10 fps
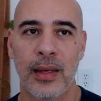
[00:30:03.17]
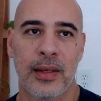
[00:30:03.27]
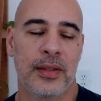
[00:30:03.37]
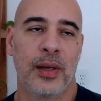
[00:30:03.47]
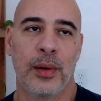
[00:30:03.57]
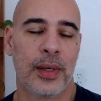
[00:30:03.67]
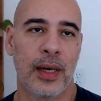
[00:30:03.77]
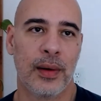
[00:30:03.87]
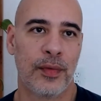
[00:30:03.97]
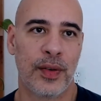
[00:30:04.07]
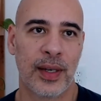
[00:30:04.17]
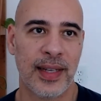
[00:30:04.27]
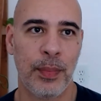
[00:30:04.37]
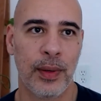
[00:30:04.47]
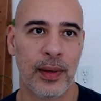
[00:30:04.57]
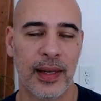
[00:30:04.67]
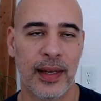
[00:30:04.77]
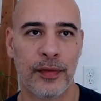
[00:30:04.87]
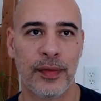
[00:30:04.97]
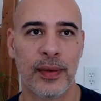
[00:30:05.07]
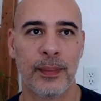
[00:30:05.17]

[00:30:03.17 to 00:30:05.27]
so, for example, if